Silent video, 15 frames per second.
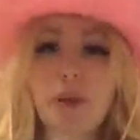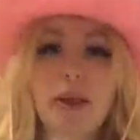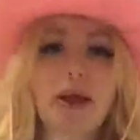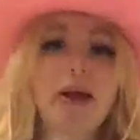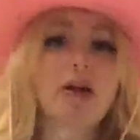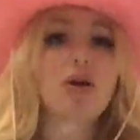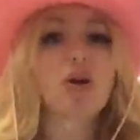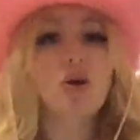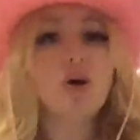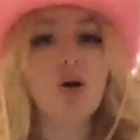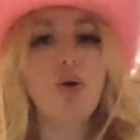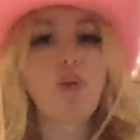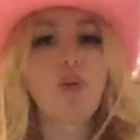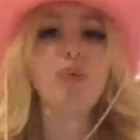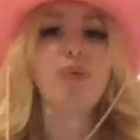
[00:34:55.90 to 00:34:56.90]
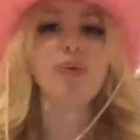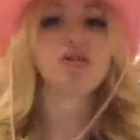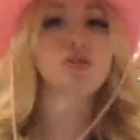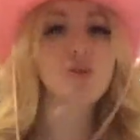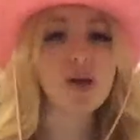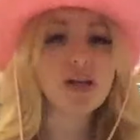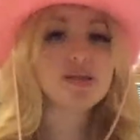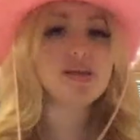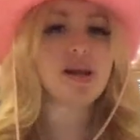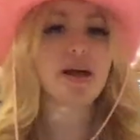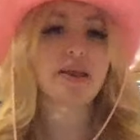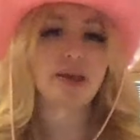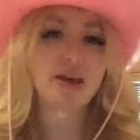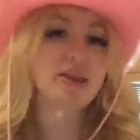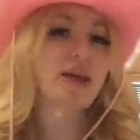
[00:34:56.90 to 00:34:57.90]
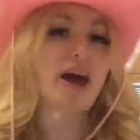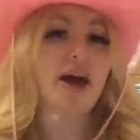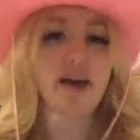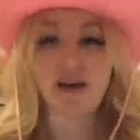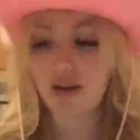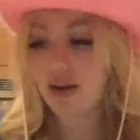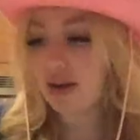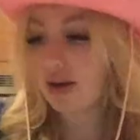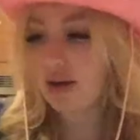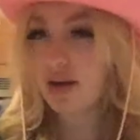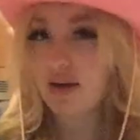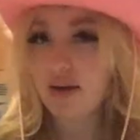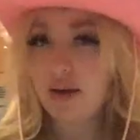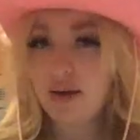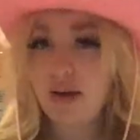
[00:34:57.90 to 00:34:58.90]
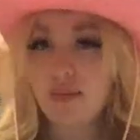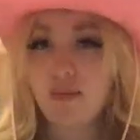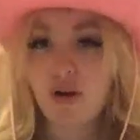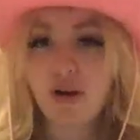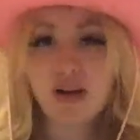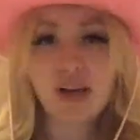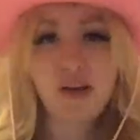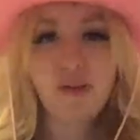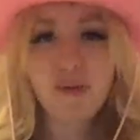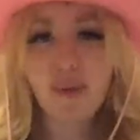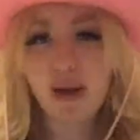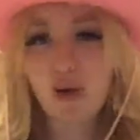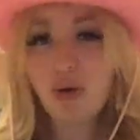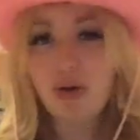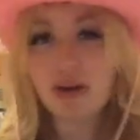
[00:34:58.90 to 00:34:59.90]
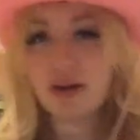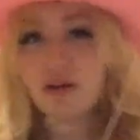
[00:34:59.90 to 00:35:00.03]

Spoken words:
like, girl, what are we doing today? Like that. I'm not going to give you my whole inner